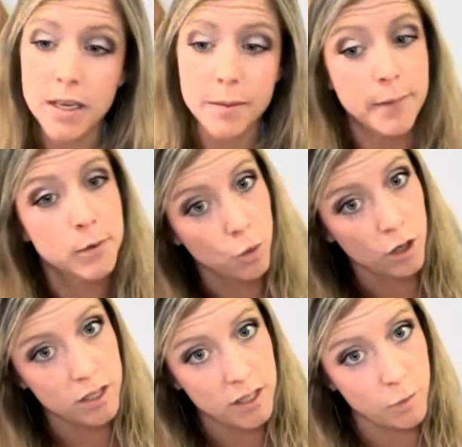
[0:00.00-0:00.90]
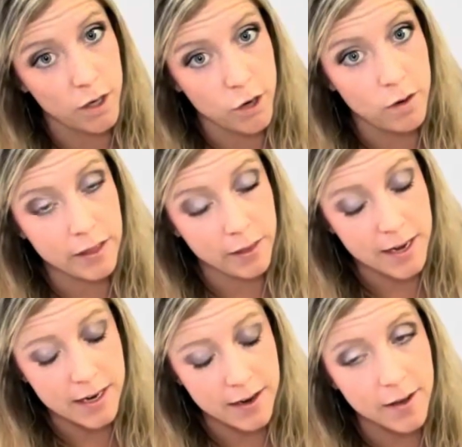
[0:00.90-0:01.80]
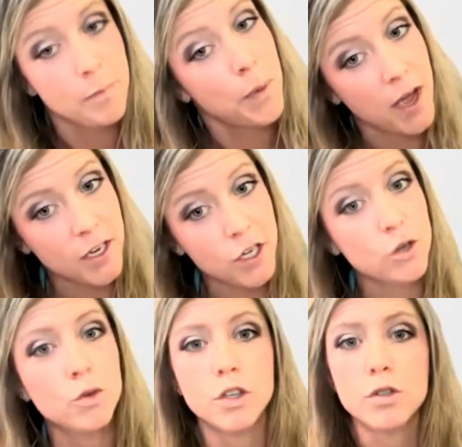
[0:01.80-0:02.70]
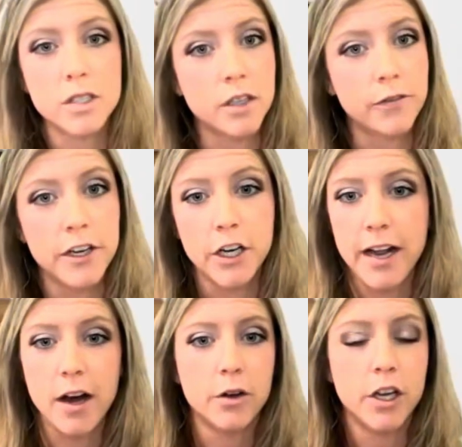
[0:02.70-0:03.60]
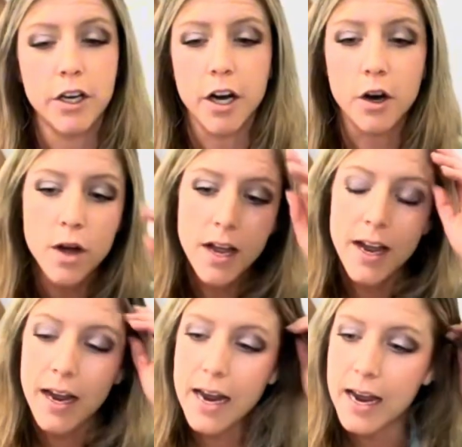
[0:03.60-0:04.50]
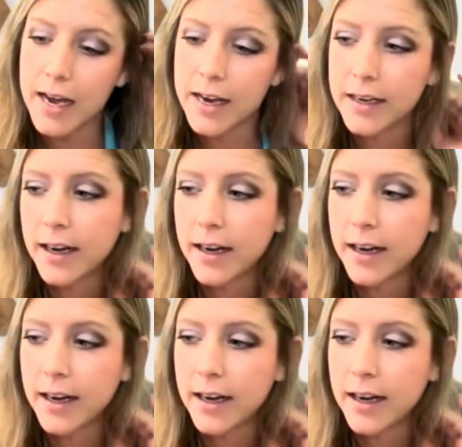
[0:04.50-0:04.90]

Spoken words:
sometimes worse than what you even think of, but you still figure it out. And